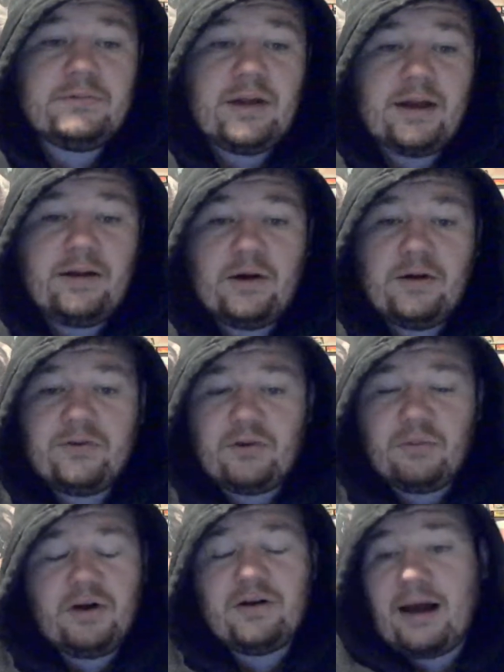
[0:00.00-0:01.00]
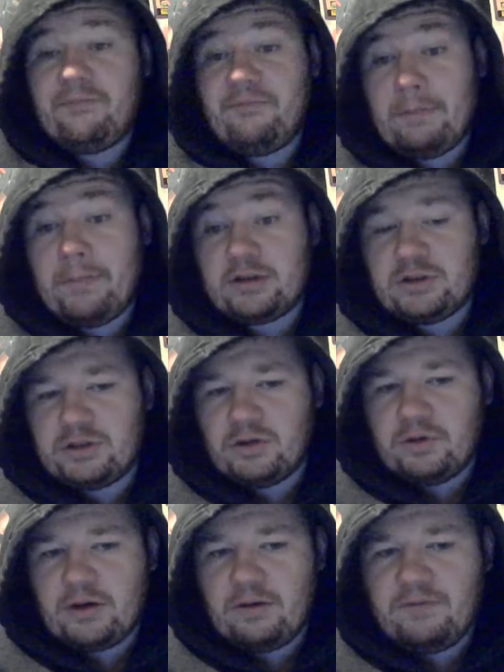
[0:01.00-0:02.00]
Layla Hurst. So we're gonna have that match
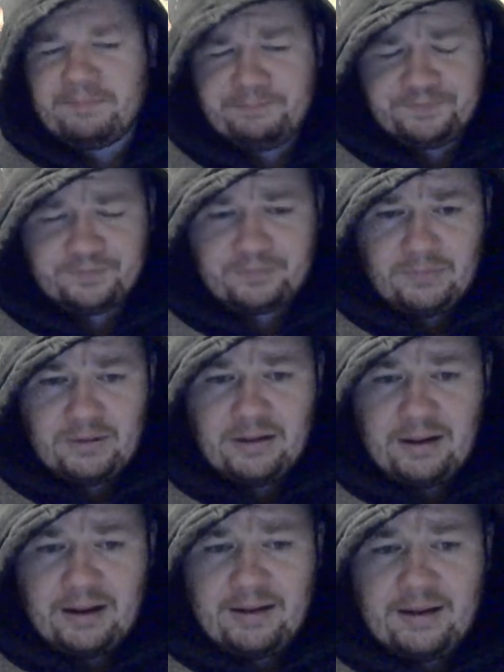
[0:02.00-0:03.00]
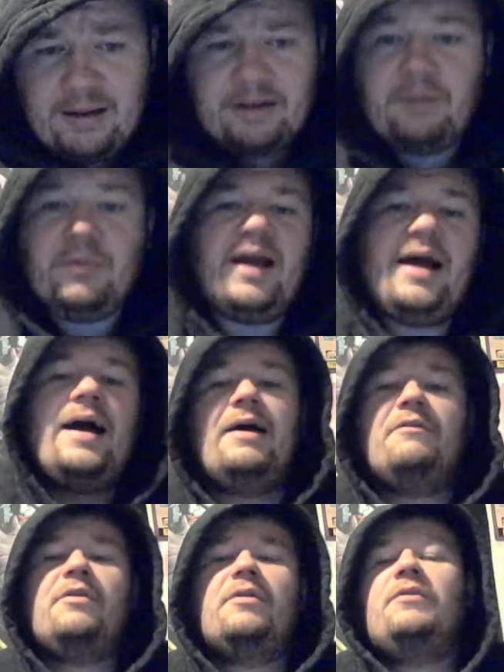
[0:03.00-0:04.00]
soon enough. Then we
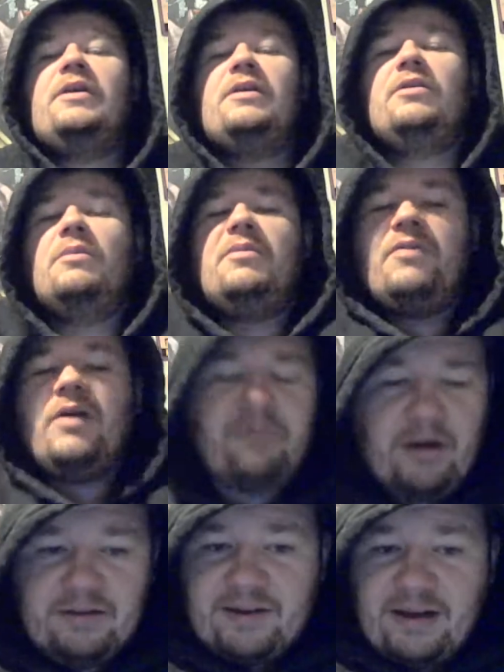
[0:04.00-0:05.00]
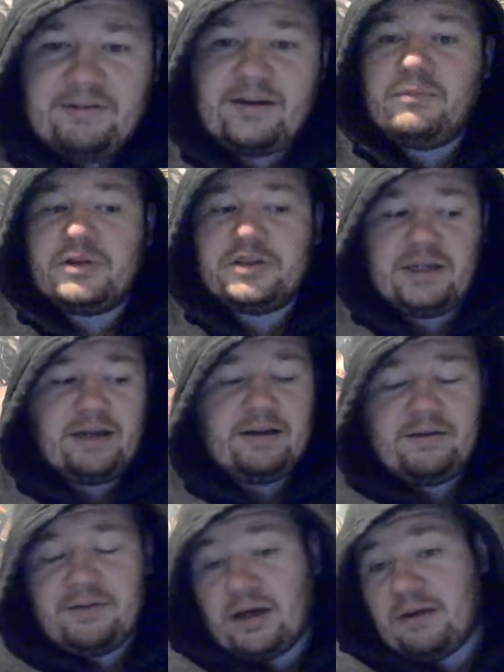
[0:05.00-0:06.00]
have the number 5 ranked tag team, which
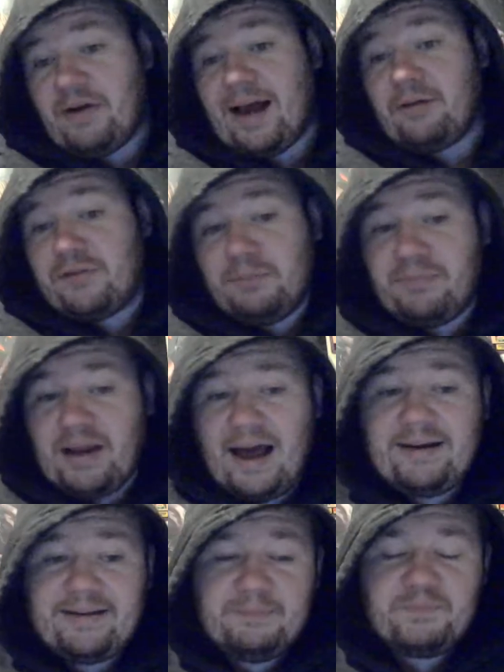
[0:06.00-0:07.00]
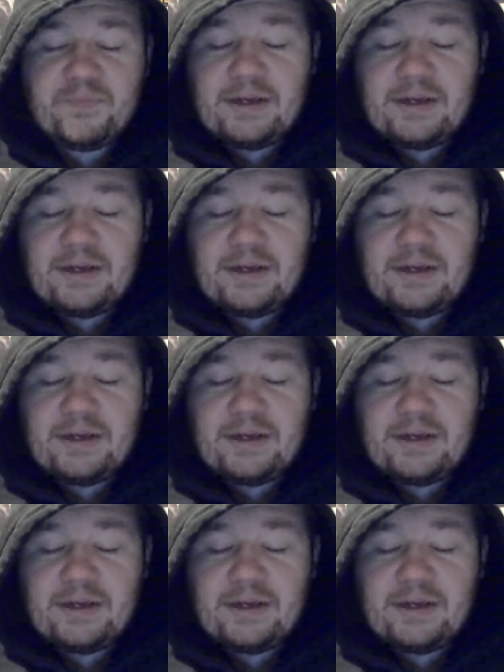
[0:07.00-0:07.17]
is the House of Black.